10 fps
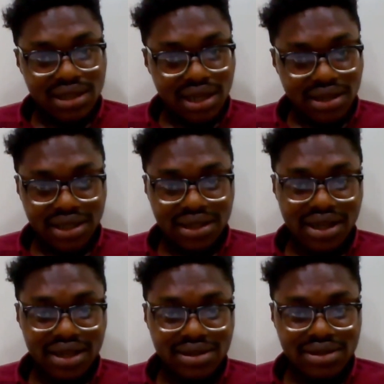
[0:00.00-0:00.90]

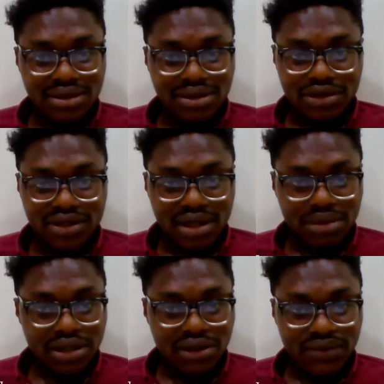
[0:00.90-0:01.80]
dedicated to
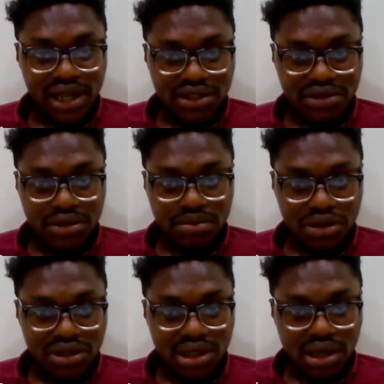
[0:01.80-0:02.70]
celebration of Nigerian
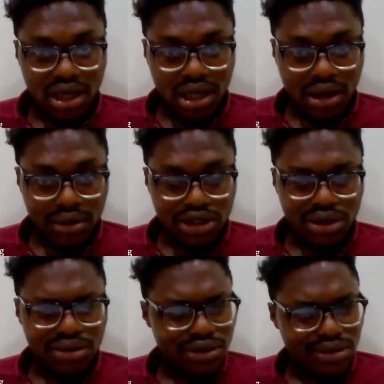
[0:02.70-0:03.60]
music
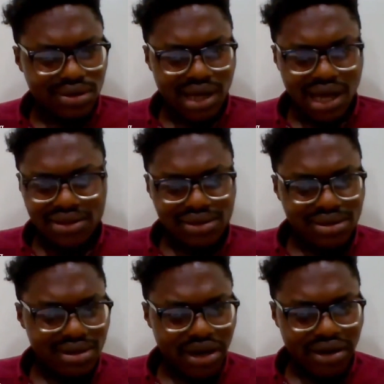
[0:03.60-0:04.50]
culture to
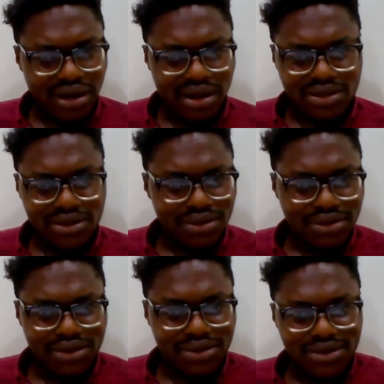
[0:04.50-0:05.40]
America,
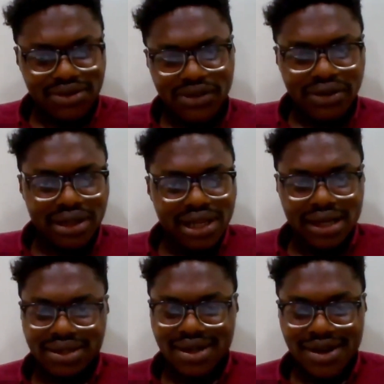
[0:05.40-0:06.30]
to a foreign
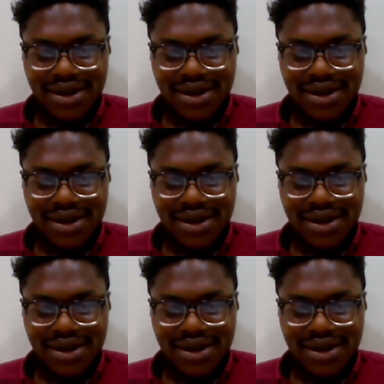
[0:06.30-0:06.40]
land.